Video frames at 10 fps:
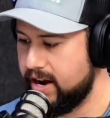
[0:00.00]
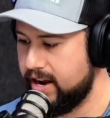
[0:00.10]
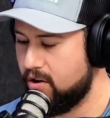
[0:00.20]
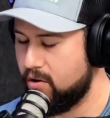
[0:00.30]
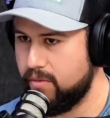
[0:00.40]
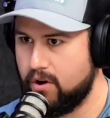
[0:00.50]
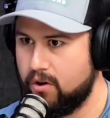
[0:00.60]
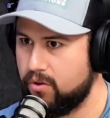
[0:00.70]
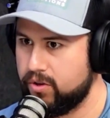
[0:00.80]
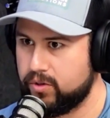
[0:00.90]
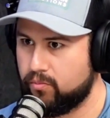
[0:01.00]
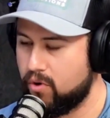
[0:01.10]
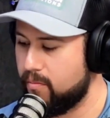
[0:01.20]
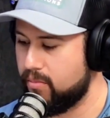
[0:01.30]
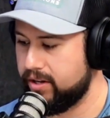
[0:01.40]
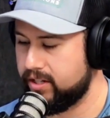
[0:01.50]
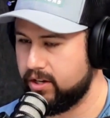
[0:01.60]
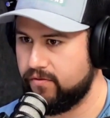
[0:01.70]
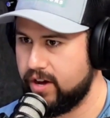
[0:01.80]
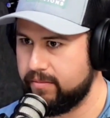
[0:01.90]
buying up all this property,
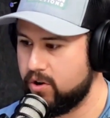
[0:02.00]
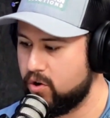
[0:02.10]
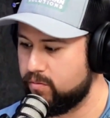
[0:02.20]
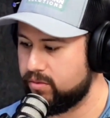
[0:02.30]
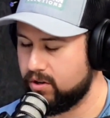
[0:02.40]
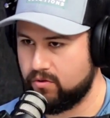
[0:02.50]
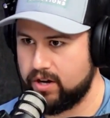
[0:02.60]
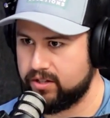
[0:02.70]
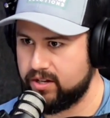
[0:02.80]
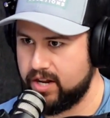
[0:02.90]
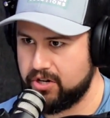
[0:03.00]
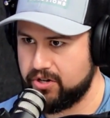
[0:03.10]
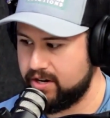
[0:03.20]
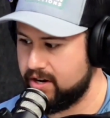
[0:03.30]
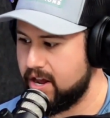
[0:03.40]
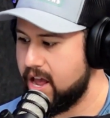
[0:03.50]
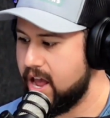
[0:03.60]
single family homes across the nation,